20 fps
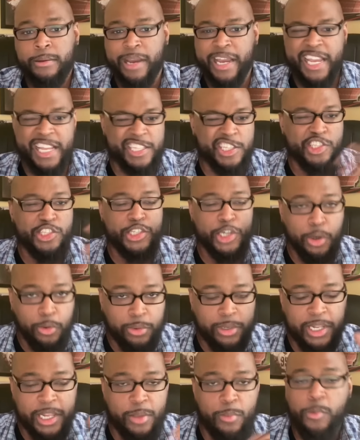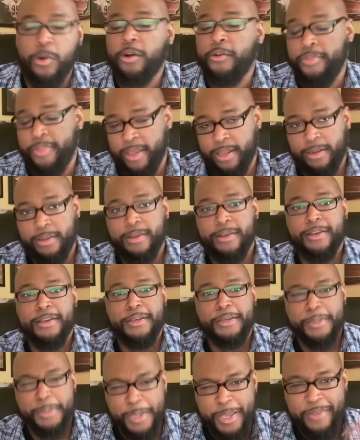right? It's totally worth it
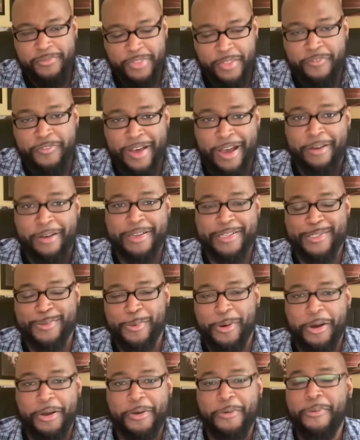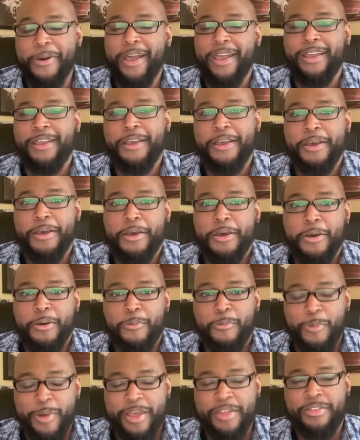if the Falcons walk away
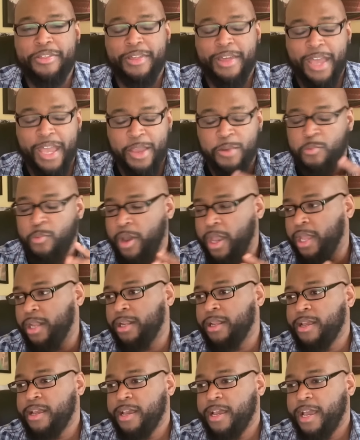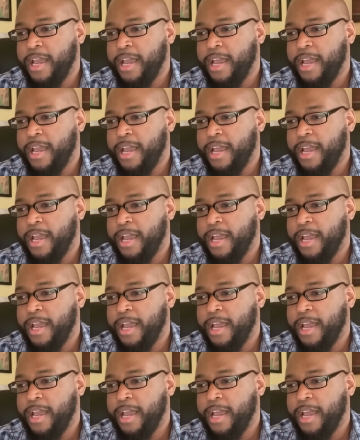with a win.